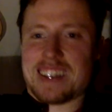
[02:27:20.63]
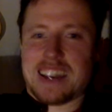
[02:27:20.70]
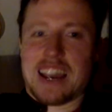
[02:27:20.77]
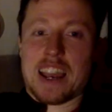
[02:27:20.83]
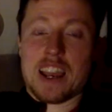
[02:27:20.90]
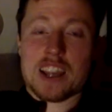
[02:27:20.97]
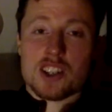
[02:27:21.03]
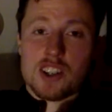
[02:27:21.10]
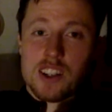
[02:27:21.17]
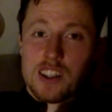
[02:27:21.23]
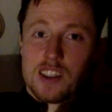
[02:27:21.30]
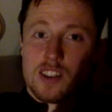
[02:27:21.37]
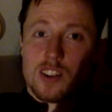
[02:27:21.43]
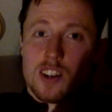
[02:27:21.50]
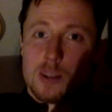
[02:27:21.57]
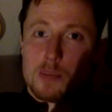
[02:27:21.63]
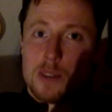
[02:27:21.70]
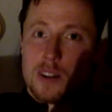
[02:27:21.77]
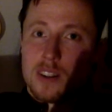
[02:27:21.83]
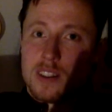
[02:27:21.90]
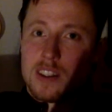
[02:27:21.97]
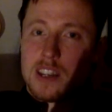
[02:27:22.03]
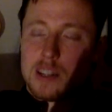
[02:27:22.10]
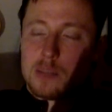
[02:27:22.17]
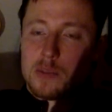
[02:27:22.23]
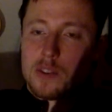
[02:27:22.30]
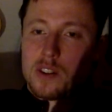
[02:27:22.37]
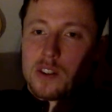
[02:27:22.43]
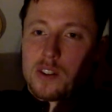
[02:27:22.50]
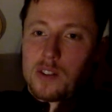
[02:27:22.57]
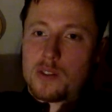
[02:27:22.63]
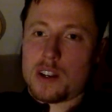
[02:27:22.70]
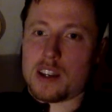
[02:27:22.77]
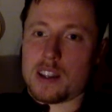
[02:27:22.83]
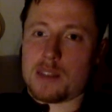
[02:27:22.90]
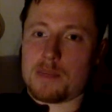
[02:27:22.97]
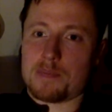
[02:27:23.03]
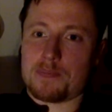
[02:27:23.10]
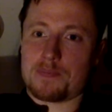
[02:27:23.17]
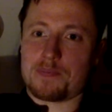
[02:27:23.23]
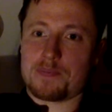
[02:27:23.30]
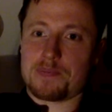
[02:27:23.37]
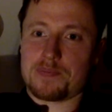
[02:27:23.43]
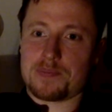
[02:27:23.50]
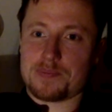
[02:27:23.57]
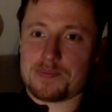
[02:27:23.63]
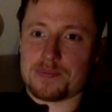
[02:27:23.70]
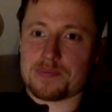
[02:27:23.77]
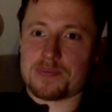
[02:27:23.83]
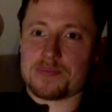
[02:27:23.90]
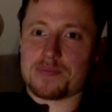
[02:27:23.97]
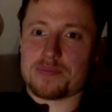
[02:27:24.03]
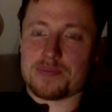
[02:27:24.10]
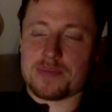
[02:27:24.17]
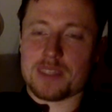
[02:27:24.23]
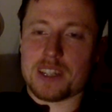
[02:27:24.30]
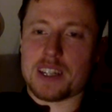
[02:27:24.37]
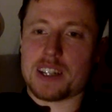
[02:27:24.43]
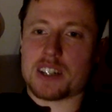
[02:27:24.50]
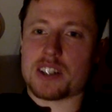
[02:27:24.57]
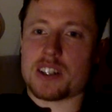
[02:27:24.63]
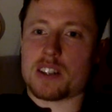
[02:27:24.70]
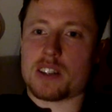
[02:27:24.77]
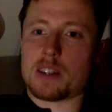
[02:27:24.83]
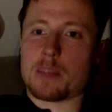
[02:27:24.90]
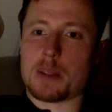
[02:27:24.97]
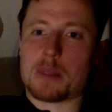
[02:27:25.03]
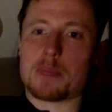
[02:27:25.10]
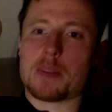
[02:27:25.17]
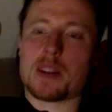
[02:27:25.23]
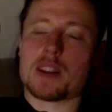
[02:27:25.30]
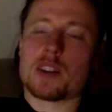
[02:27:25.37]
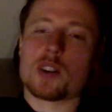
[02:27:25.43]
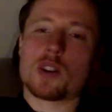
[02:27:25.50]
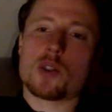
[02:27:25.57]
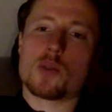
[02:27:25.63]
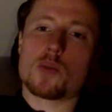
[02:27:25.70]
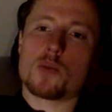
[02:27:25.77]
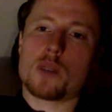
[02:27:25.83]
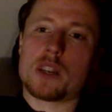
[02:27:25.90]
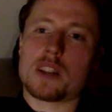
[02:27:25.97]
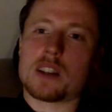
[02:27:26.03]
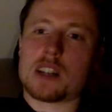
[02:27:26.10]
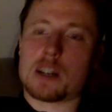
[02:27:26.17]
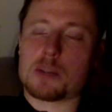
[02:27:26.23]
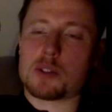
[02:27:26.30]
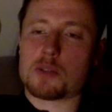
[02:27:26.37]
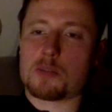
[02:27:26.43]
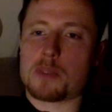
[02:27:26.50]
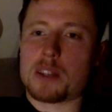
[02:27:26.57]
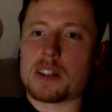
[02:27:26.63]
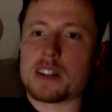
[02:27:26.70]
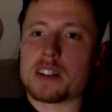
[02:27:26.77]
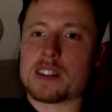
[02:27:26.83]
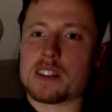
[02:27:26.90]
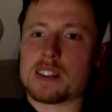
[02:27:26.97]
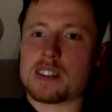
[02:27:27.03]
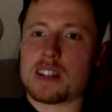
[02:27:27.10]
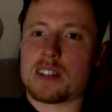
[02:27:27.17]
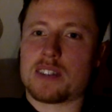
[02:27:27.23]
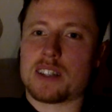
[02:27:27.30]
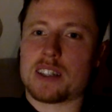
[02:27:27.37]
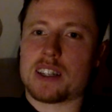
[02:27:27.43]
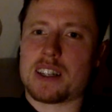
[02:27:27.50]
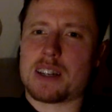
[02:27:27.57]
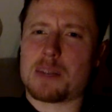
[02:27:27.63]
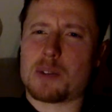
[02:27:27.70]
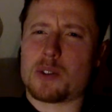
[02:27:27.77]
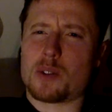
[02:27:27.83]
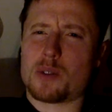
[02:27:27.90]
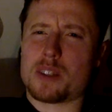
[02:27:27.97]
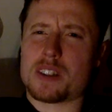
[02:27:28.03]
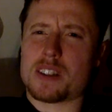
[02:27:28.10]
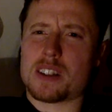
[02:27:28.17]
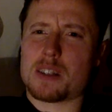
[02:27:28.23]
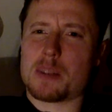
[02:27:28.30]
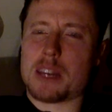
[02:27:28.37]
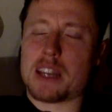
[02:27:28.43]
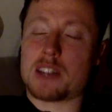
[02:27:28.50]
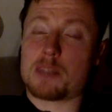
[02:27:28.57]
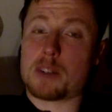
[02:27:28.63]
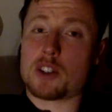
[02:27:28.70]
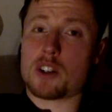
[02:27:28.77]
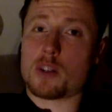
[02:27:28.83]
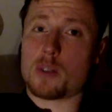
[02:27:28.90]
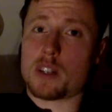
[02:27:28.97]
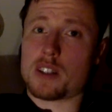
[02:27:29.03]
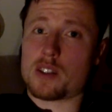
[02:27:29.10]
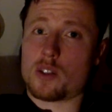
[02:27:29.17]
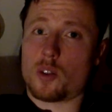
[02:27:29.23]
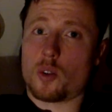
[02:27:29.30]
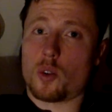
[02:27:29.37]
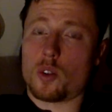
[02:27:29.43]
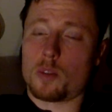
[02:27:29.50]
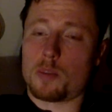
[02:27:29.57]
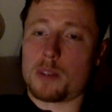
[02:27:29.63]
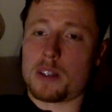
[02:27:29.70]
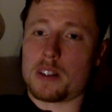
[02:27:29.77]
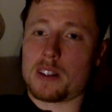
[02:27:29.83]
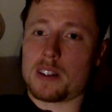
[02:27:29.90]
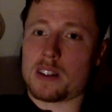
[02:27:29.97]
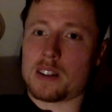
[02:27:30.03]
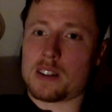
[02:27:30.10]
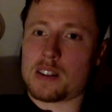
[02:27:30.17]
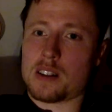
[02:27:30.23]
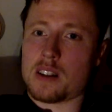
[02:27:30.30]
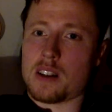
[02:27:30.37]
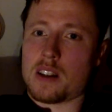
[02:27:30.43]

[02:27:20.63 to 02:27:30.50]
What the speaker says: actually thought about that one already. But you know, when it comes to buildings and stuff like that, I'm always a little bit, especially when it's old buildings,